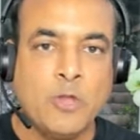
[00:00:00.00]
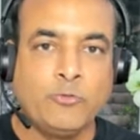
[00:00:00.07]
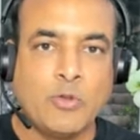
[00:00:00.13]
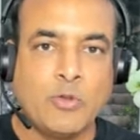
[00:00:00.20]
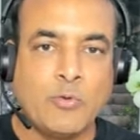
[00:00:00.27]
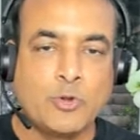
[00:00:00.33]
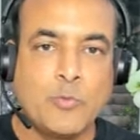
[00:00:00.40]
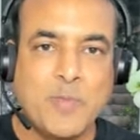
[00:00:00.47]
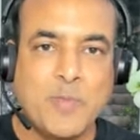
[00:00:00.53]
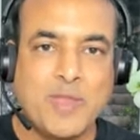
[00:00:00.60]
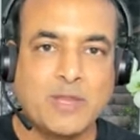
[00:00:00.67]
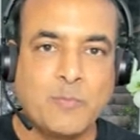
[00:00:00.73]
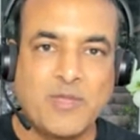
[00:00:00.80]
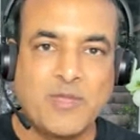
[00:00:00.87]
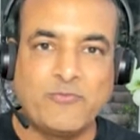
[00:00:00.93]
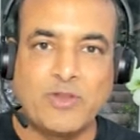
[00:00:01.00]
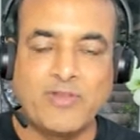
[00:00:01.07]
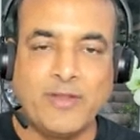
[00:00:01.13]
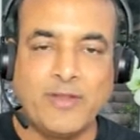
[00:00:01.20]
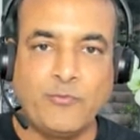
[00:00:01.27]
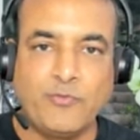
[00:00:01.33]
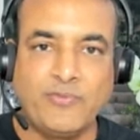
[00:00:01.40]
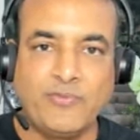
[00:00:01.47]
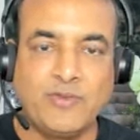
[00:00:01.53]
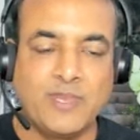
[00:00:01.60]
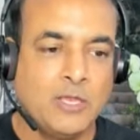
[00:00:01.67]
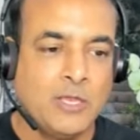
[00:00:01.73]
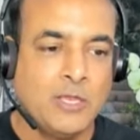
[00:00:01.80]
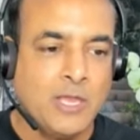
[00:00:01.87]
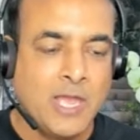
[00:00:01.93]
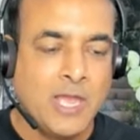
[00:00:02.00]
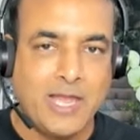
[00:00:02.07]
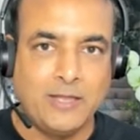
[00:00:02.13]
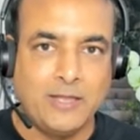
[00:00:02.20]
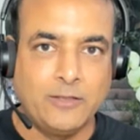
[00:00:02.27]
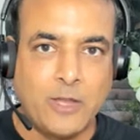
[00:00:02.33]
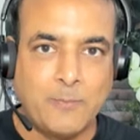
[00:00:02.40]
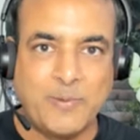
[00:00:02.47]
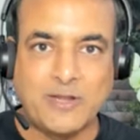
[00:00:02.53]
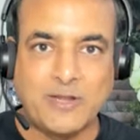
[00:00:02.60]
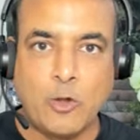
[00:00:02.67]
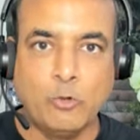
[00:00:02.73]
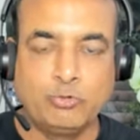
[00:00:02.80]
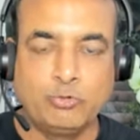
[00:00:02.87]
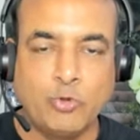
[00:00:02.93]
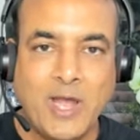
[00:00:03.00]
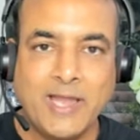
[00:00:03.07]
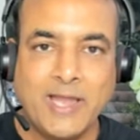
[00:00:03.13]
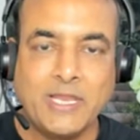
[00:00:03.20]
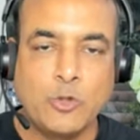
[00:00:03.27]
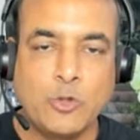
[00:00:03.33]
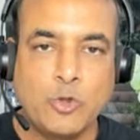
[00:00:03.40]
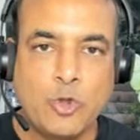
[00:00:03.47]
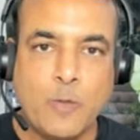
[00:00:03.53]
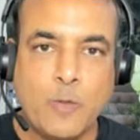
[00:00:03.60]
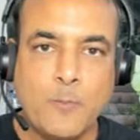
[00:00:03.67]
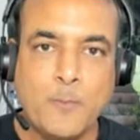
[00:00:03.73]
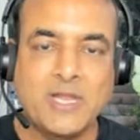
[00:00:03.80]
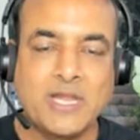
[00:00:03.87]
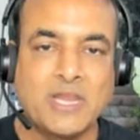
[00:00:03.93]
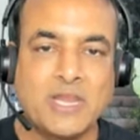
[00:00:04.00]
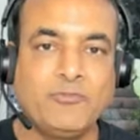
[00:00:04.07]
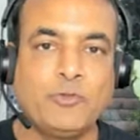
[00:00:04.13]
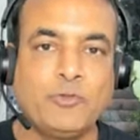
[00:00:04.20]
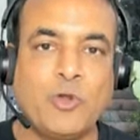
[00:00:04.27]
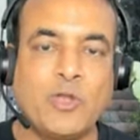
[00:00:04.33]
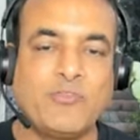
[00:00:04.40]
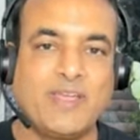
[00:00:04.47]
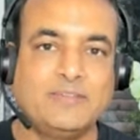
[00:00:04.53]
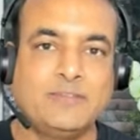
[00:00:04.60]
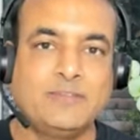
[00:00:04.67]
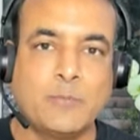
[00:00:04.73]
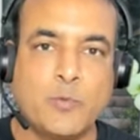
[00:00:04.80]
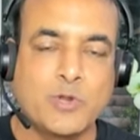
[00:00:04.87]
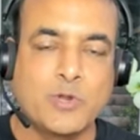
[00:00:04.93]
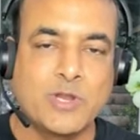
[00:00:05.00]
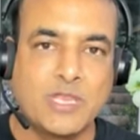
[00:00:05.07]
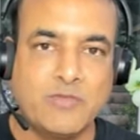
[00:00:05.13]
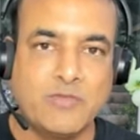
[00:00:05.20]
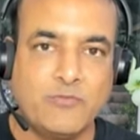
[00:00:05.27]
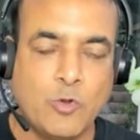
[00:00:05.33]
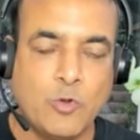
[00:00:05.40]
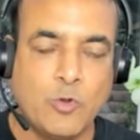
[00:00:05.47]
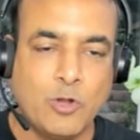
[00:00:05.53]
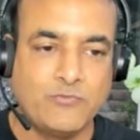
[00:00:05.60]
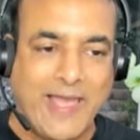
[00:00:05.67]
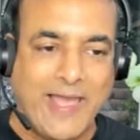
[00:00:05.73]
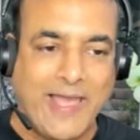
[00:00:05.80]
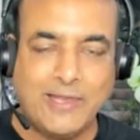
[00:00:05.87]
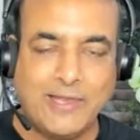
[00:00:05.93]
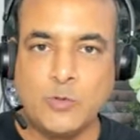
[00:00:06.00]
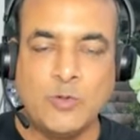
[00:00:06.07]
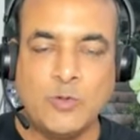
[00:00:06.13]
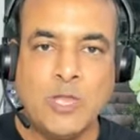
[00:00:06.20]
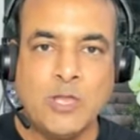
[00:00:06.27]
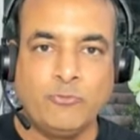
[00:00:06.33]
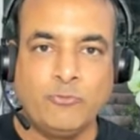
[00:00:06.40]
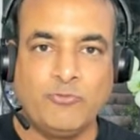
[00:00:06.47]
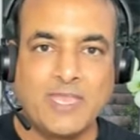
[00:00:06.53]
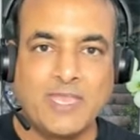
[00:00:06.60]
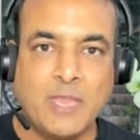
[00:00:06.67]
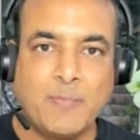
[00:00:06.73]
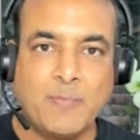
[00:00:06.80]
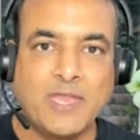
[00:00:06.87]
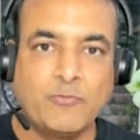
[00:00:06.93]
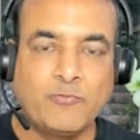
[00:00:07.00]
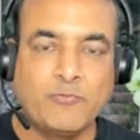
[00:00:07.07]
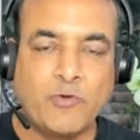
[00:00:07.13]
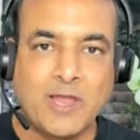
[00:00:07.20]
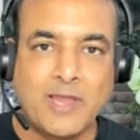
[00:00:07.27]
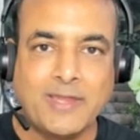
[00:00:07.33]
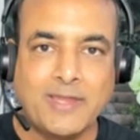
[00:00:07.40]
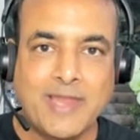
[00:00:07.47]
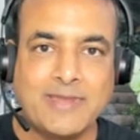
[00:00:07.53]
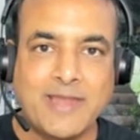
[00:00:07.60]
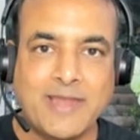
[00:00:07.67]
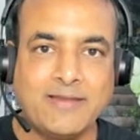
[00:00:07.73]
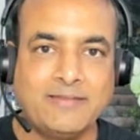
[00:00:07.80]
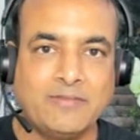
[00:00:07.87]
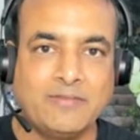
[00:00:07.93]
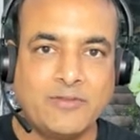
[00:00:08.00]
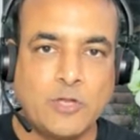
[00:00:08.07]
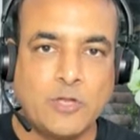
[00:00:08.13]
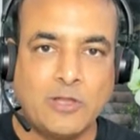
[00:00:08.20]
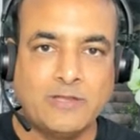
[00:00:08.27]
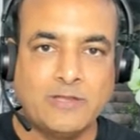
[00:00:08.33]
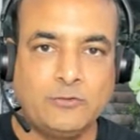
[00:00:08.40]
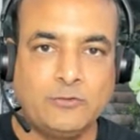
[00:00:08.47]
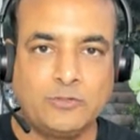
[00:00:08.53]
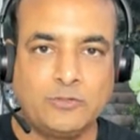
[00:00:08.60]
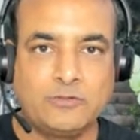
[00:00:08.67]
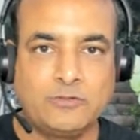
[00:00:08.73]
So I wanted to make it very, very interesting, but also highly competitive, so like we can support and give you all the value. So we're keeping it for $997,